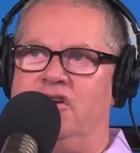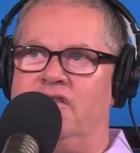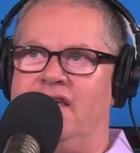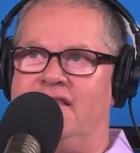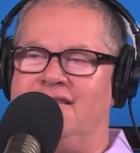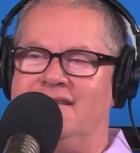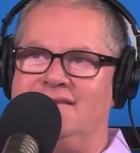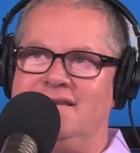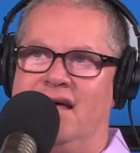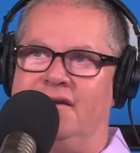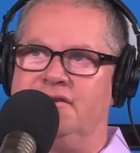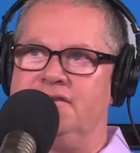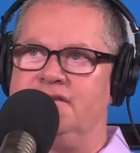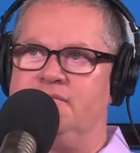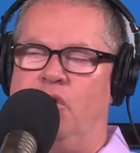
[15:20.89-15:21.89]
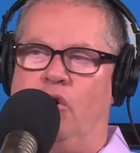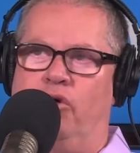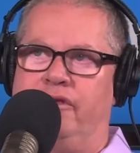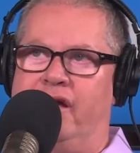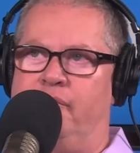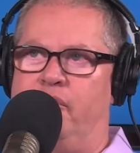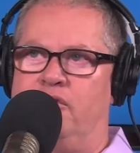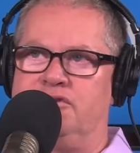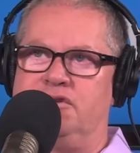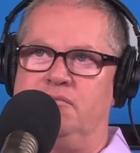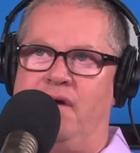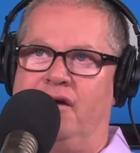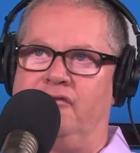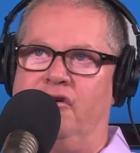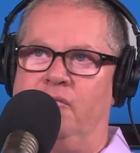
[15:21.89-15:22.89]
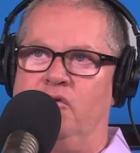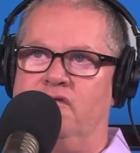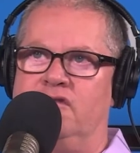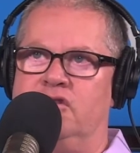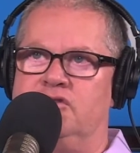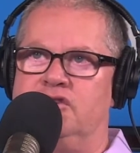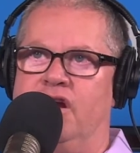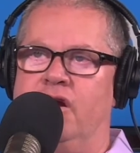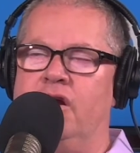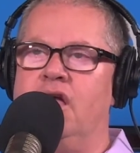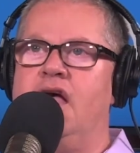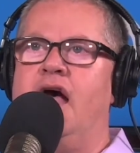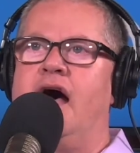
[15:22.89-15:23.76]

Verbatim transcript: to know that that's not a small like person back there moving the chair.